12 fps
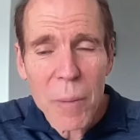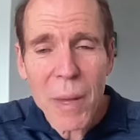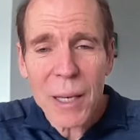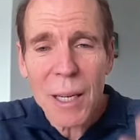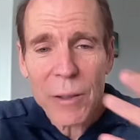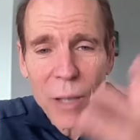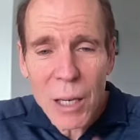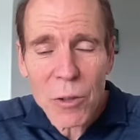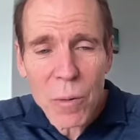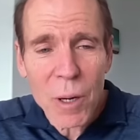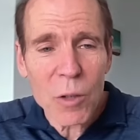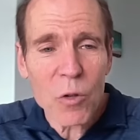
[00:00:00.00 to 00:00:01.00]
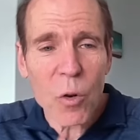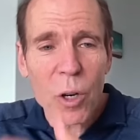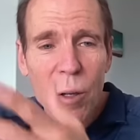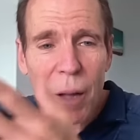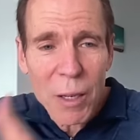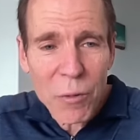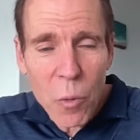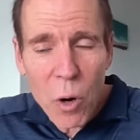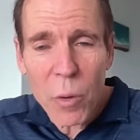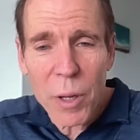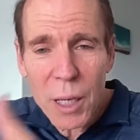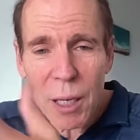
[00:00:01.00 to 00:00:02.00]
making it taste great, enjoy your life more
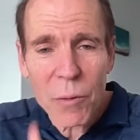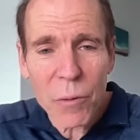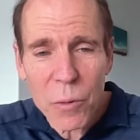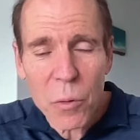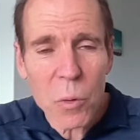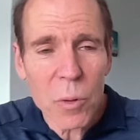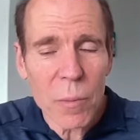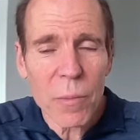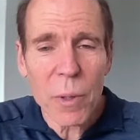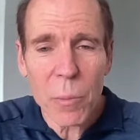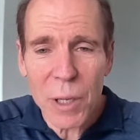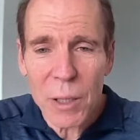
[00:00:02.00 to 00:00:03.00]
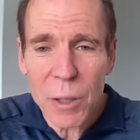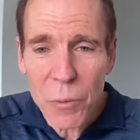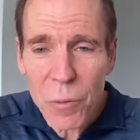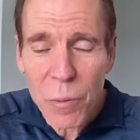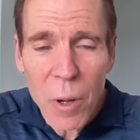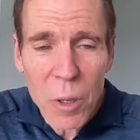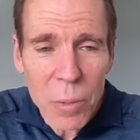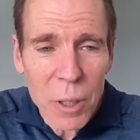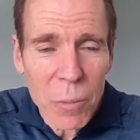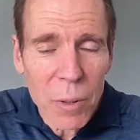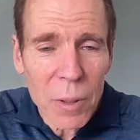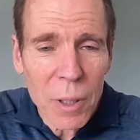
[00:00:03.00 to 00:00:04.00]
with eating food, with being different from other
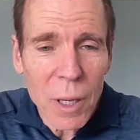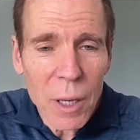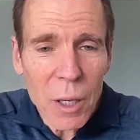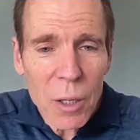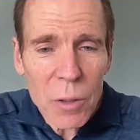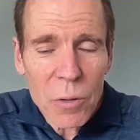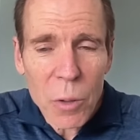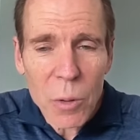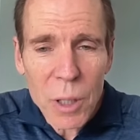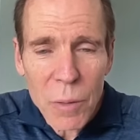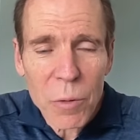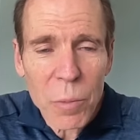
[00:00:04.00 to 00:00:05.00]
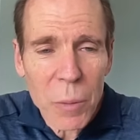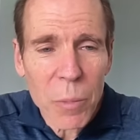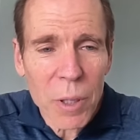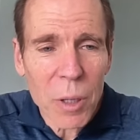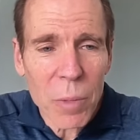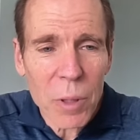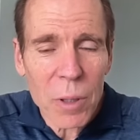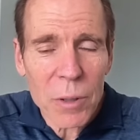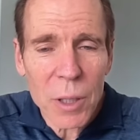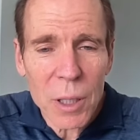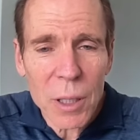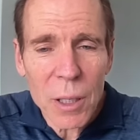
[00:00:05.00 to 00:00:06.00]
people. So it gives people the
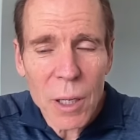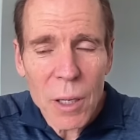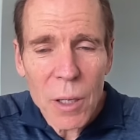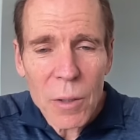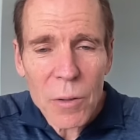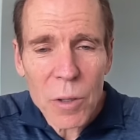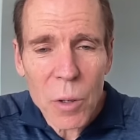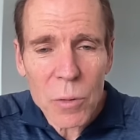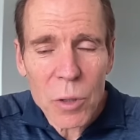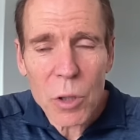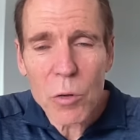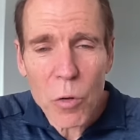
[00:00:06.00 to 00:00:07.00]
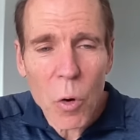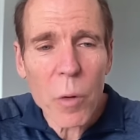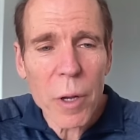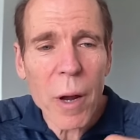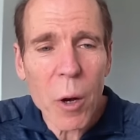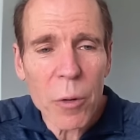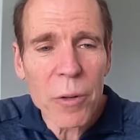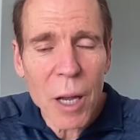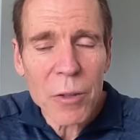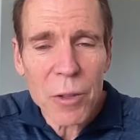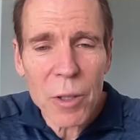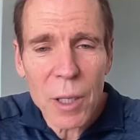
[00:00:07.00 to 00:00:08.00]
ability so to control their health
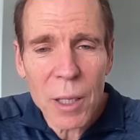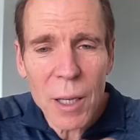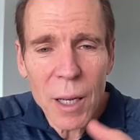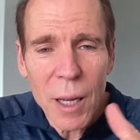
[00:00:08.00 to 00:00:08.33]
destiny